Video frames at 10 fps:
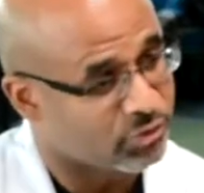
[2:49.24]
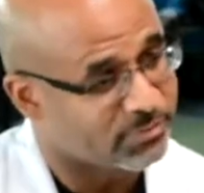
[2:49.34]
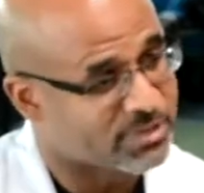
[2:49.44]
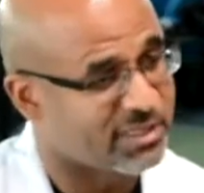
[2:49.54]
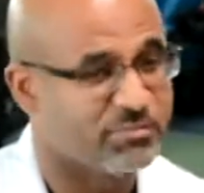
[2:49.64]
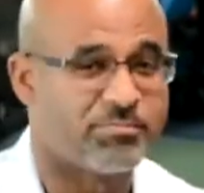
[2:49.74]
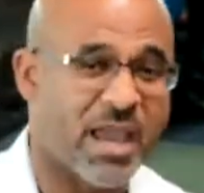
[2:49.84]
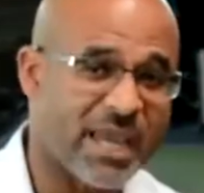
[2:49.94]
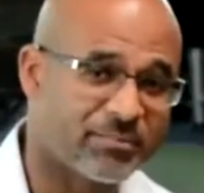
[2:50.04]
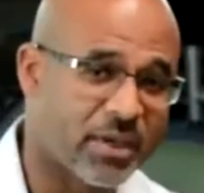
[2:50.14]
creeps in,
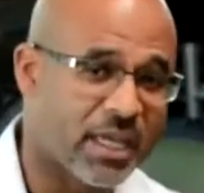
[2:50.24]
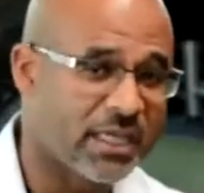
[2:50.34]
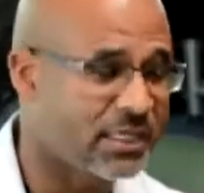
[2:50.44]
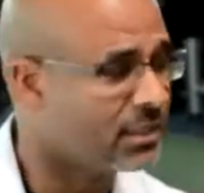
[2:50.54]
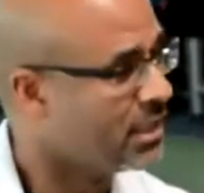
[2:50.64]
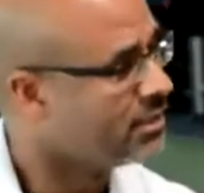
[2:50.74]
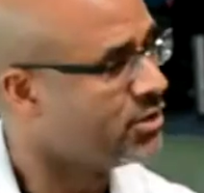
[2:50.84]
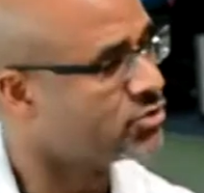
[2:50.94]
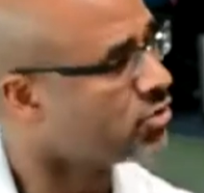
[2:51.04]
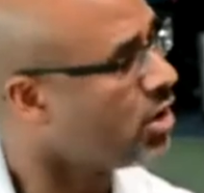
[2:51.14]
back pain.
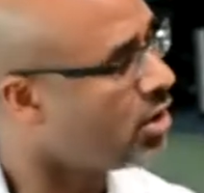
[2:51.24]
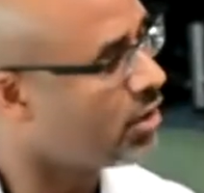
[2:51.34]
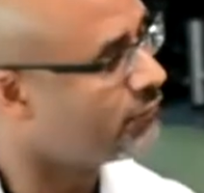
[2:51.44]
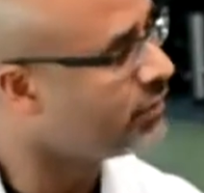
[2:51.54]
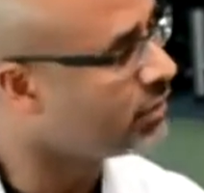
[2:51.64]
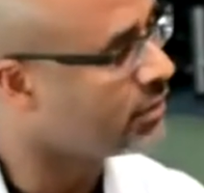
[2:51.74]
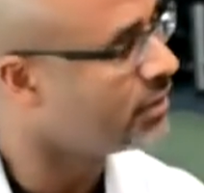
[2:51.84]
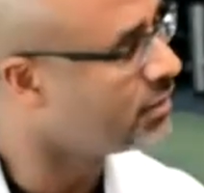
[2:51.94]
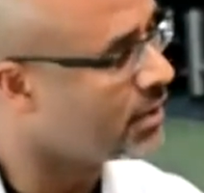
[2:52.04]
These are all very